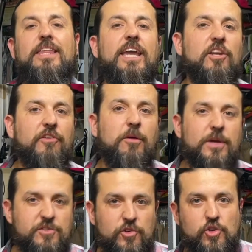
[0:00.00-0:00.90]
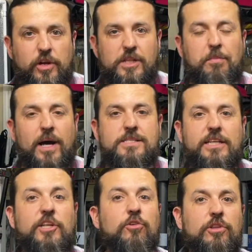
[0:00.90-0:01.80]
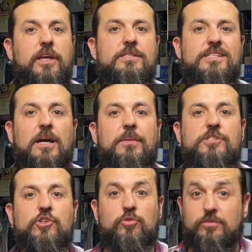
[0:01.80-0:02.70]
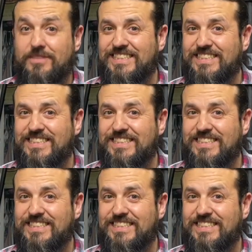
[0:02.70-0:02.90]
Thank you very much for joining the posse. New things coming soon.